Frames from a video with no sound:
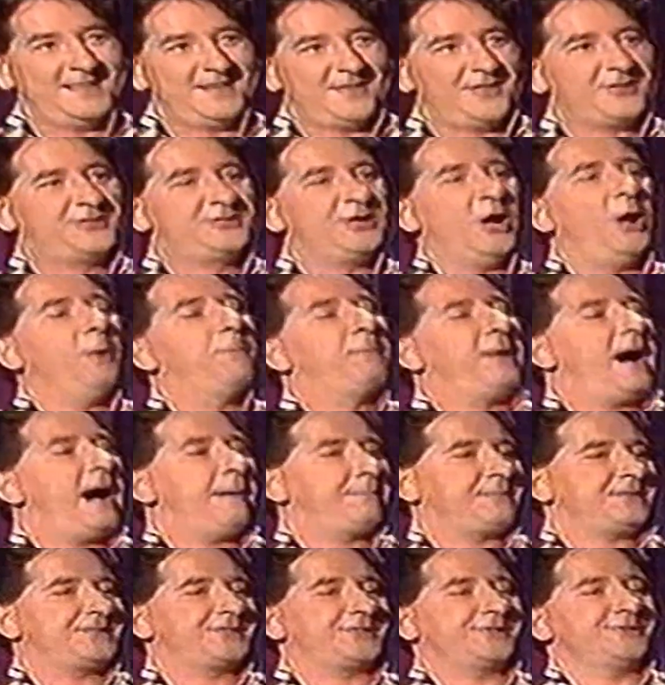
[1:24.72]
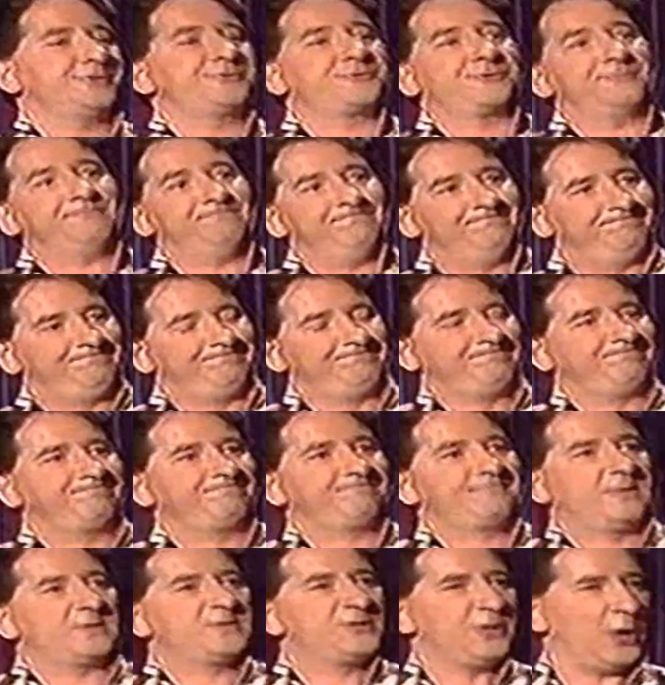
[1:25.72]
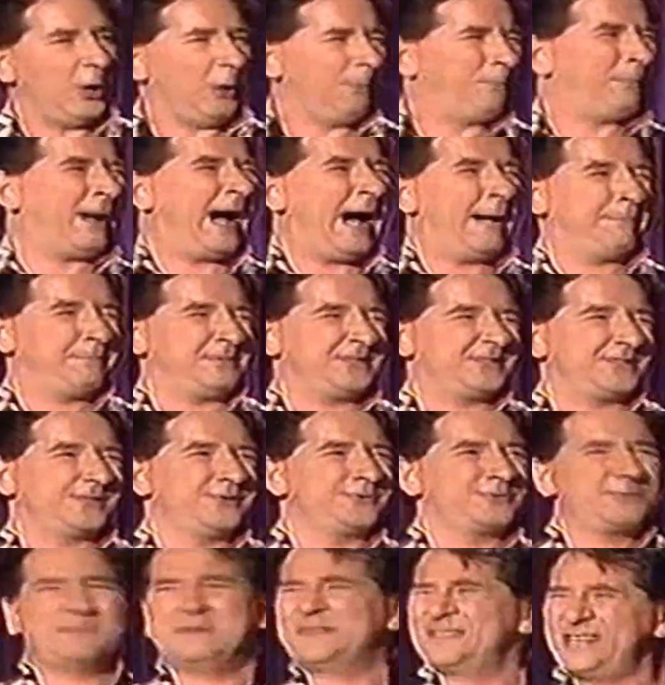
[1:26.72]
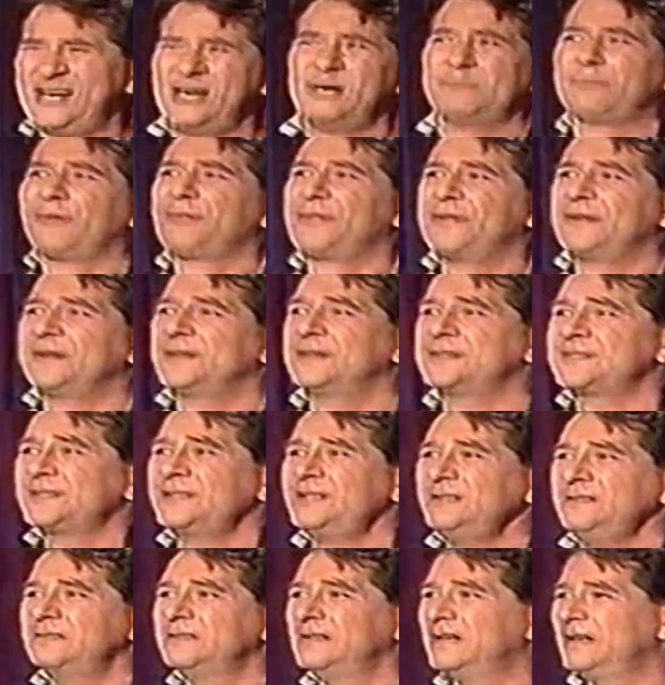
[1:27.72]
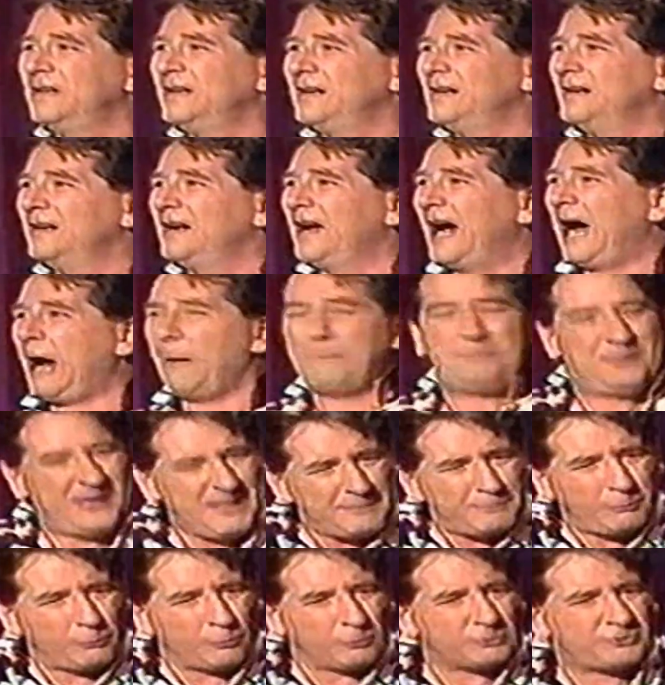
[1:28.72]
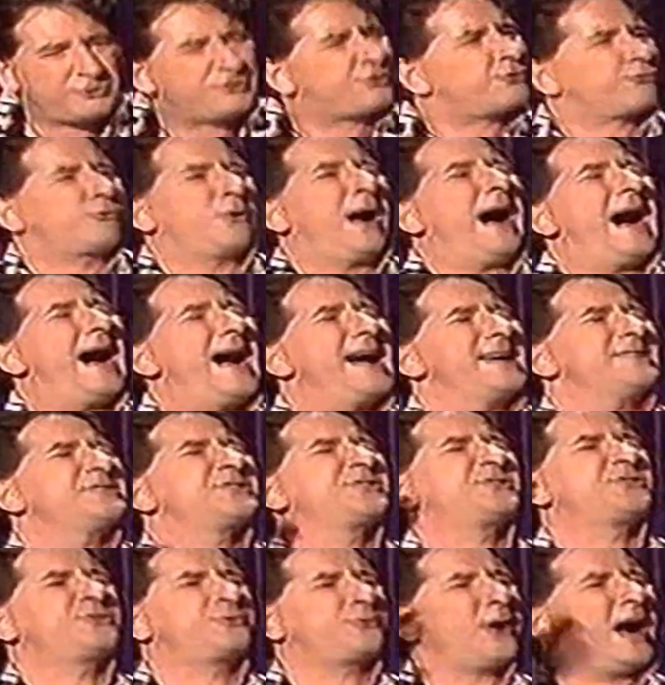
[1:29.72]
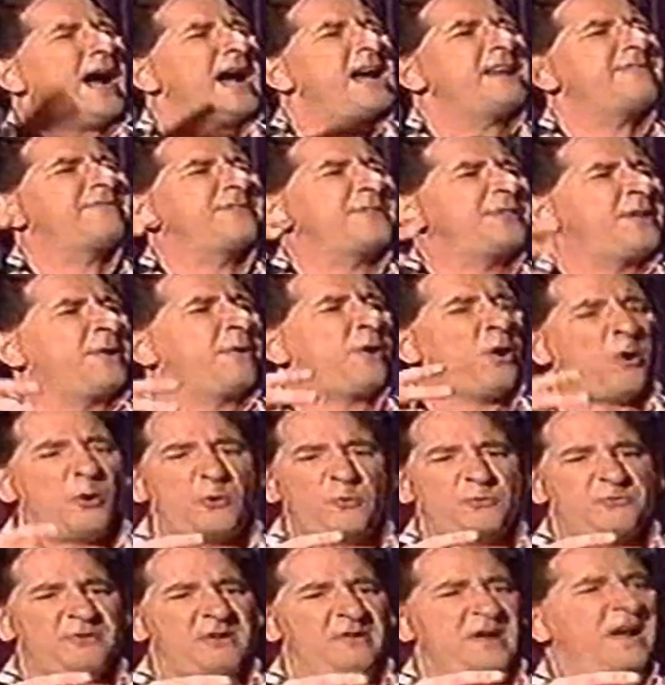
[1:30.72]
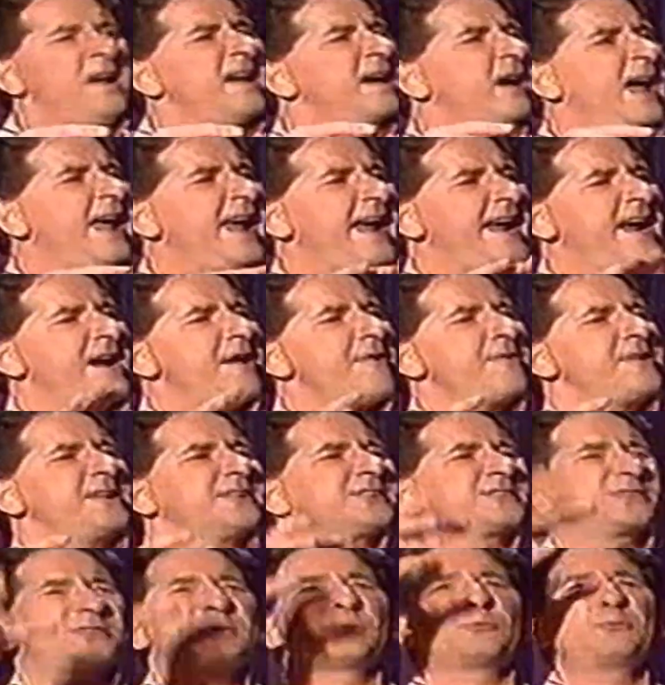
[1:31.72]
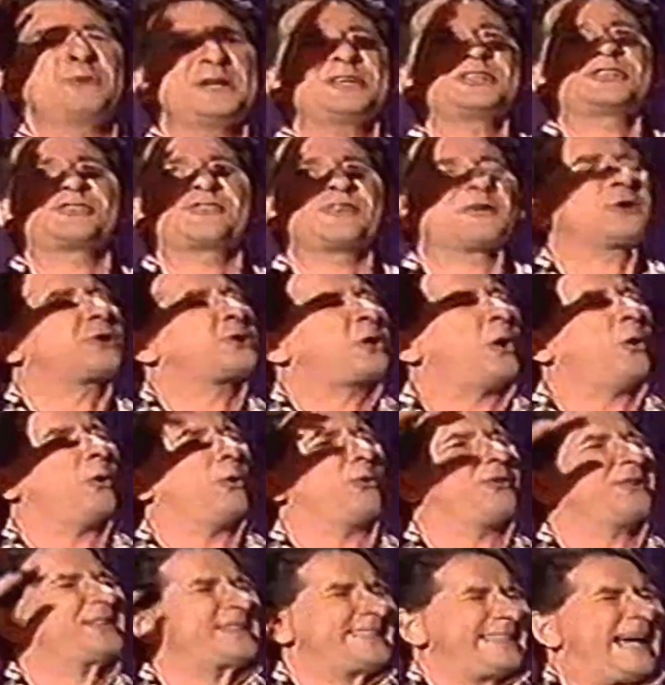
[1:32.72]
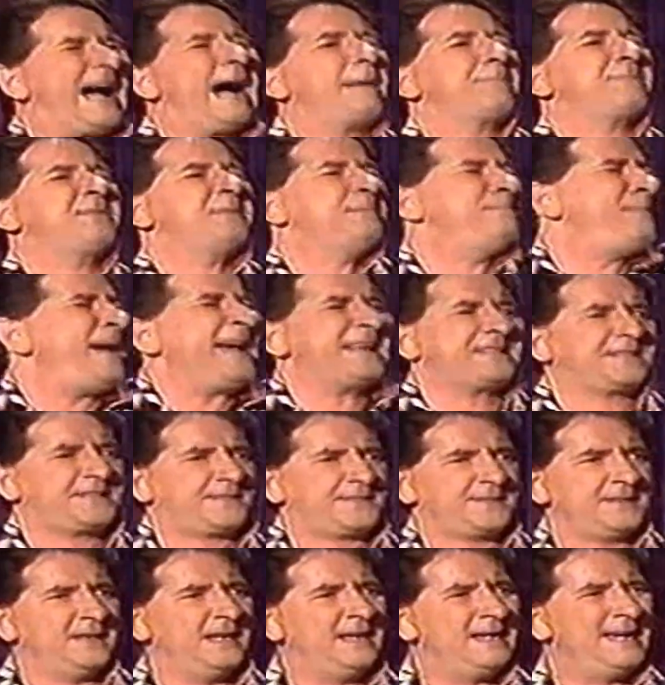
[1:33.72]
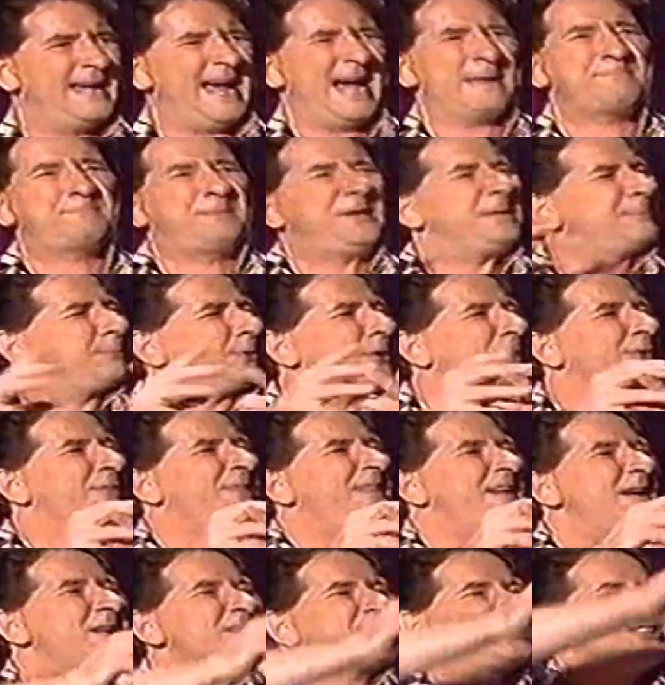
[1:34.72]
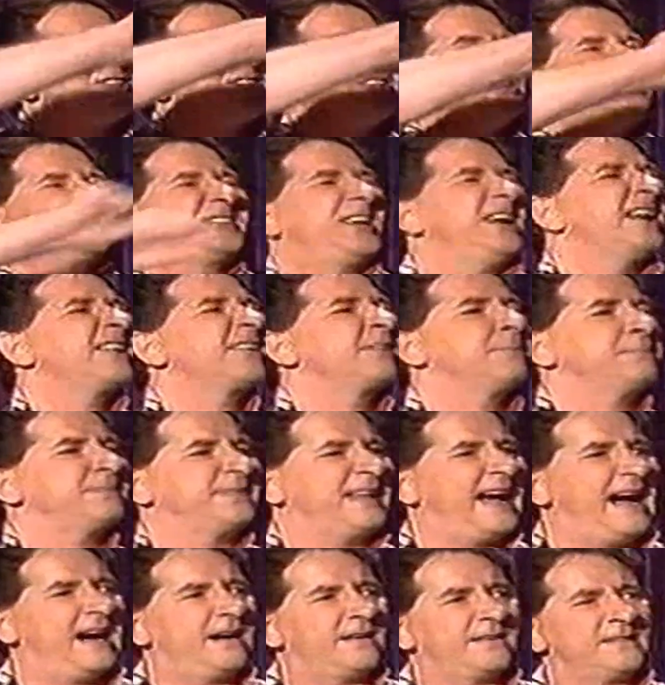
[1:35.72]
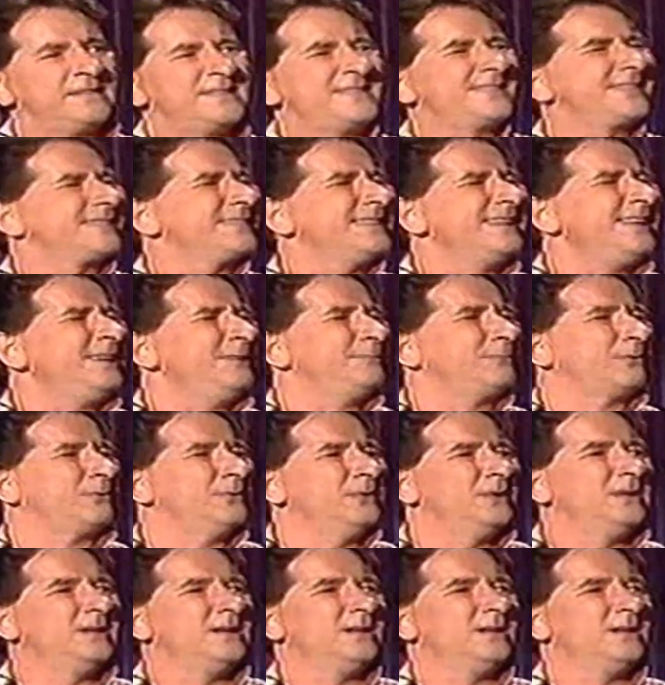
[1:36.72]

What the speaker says: The tall poppy syndrome. The tall poppy syndrome. A terrible thing, isn't it? How people will strive in their own areas to reach their goal, the top, the best, and people are there just to tear them down. It's terrible.